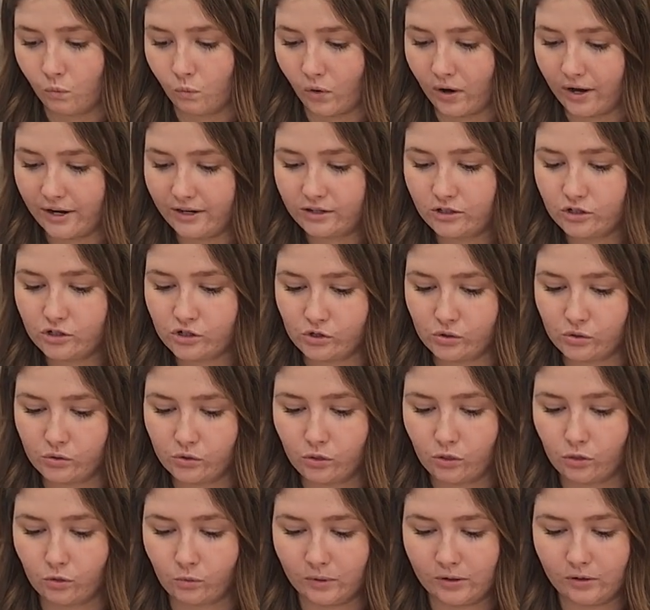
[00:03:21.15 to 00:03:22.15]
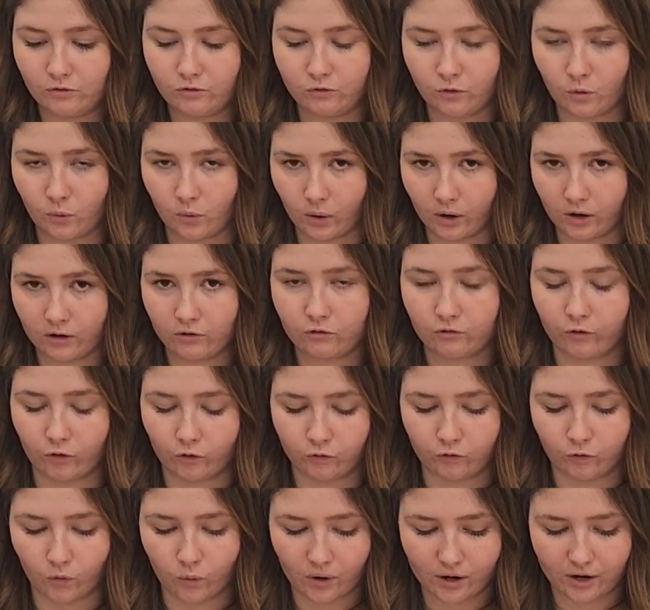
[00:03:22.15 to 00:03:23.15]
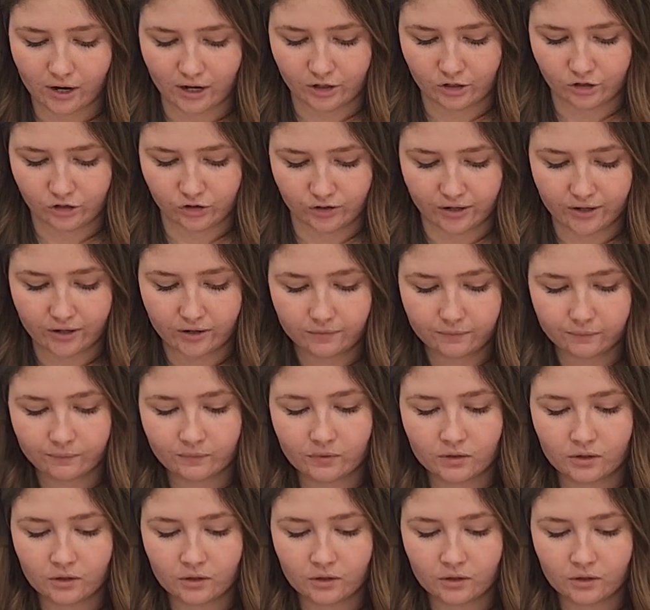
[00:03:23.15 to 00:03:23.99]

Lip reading: 1, 2, 3, 4 for 400.